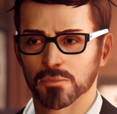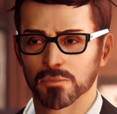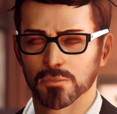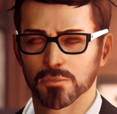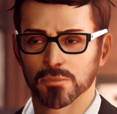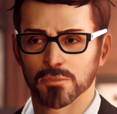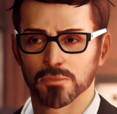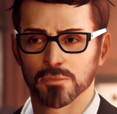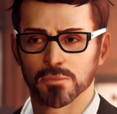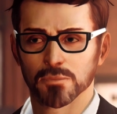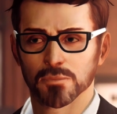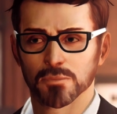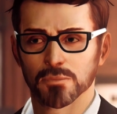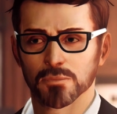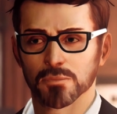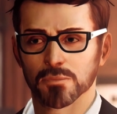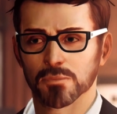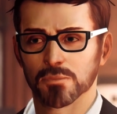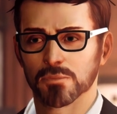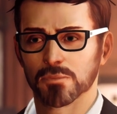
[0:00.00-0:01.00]

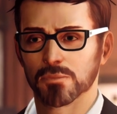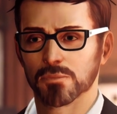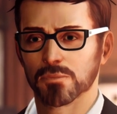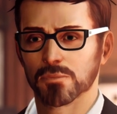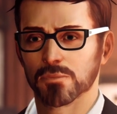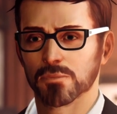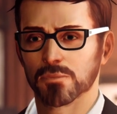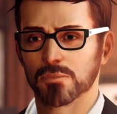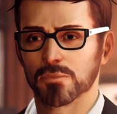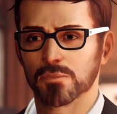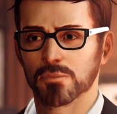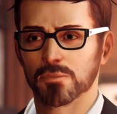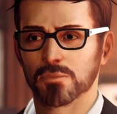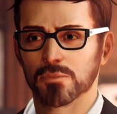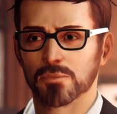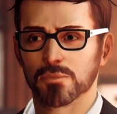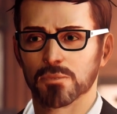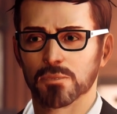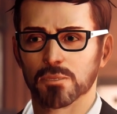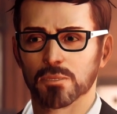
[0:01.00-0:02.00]

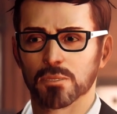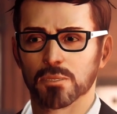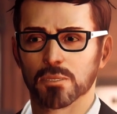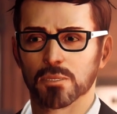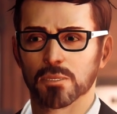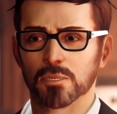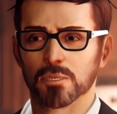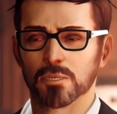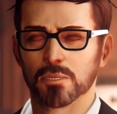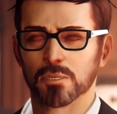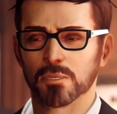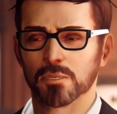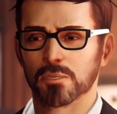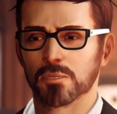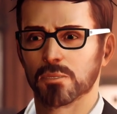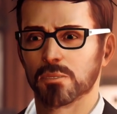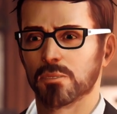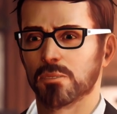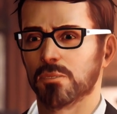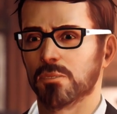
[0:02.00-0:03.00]
Nobody speaks.